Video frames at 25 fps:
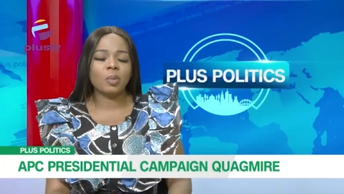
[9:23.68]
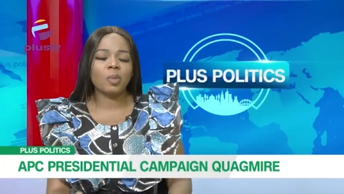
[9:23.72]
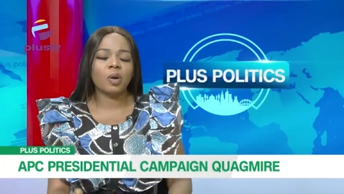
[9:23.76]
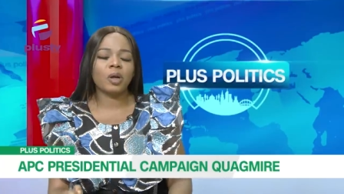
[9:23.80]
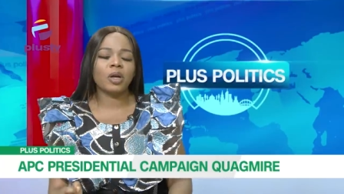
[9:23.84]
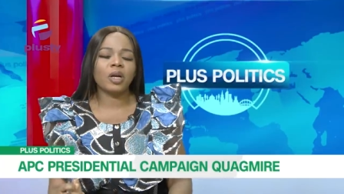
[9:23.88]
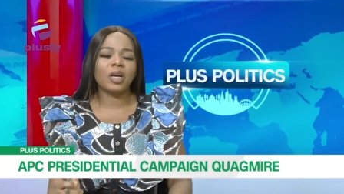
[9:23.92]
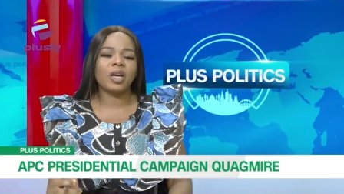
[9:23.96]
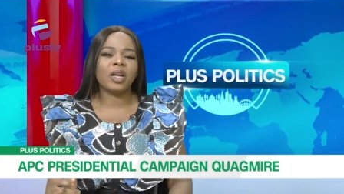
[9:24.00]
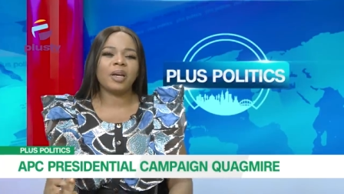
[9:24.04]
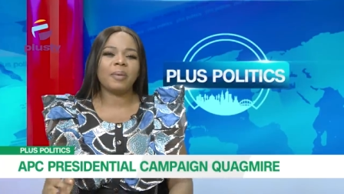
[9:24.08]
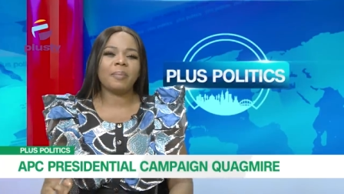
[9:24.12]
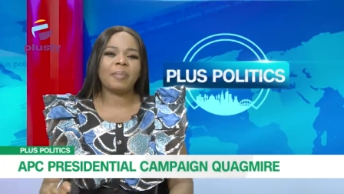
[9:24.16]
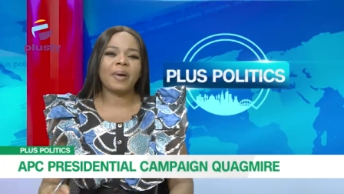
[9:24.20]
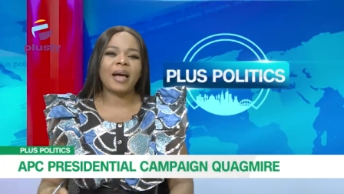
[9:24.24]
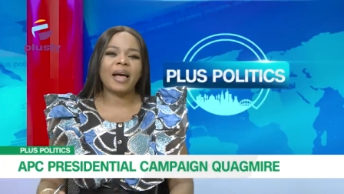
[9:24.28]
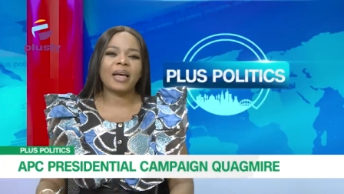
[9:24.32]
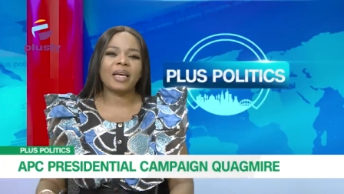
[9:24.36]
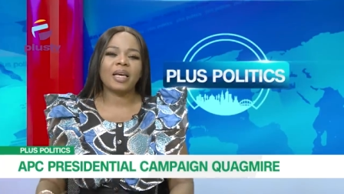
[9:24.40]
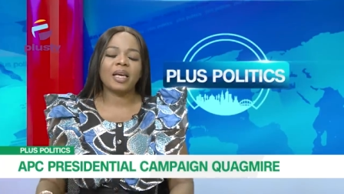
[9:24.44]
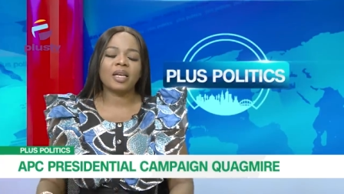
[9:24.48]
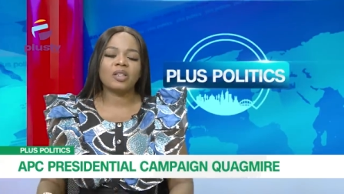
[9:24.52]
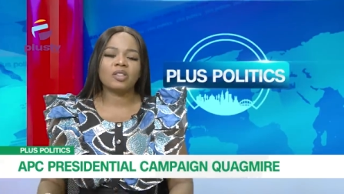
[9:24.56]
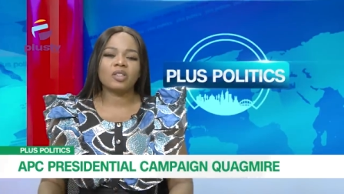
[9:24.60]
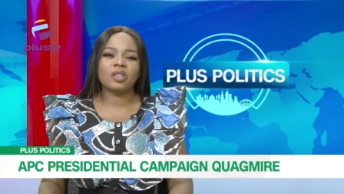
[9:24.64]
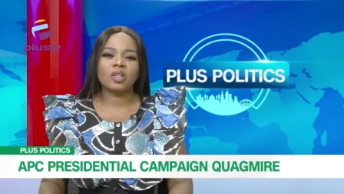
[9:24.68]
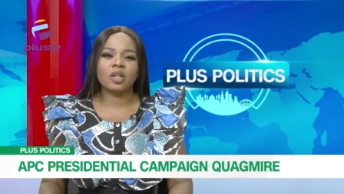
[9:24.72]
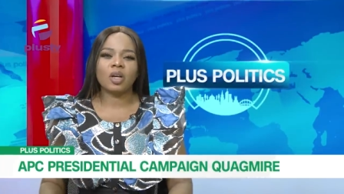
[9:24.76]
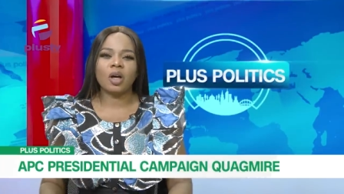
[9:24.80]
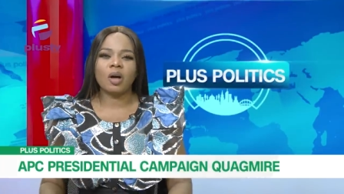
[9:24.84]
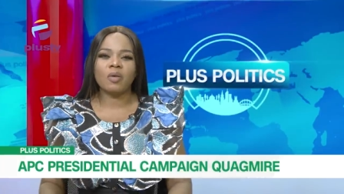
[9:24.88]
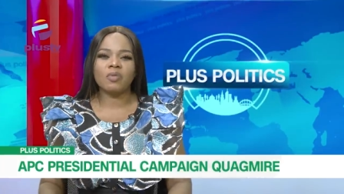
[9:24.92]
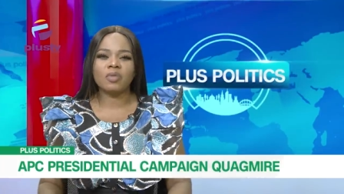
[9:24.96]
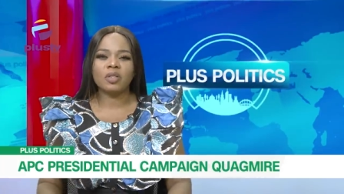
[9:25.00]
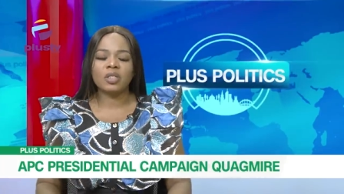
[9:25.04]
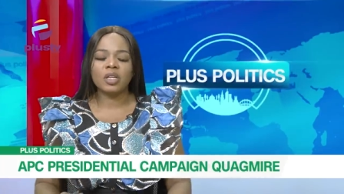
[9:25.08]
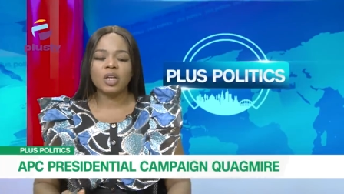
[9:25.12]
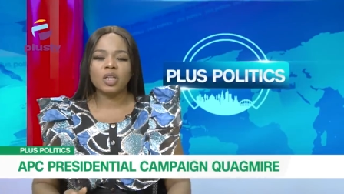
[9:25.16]
Moyele back into the
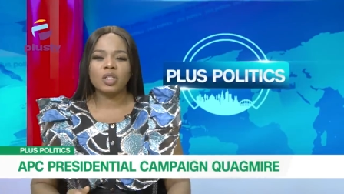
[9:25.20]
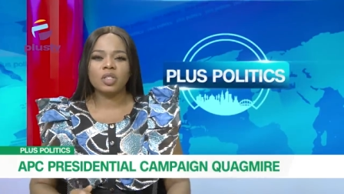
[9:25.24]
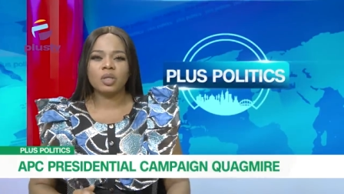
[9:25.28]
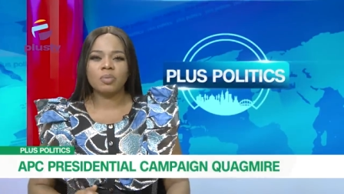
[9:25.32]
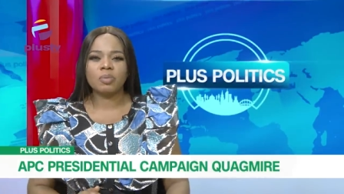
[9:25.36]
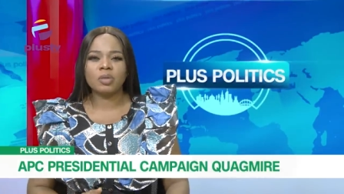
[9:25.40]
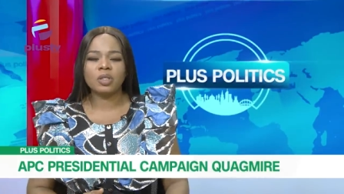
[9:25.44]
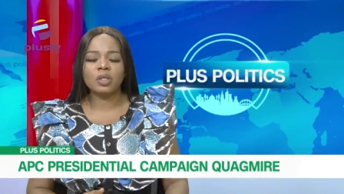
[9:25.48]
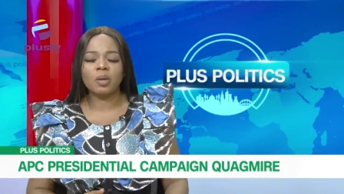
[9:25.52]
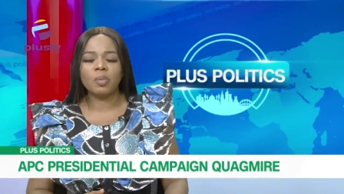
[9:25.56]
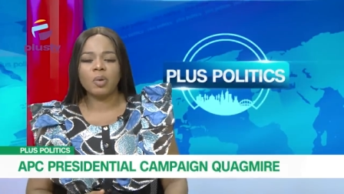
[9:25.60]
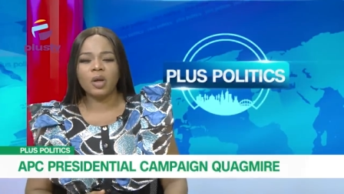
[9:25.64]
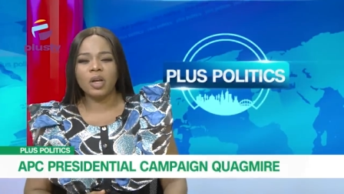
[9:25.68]
conversation. Mr.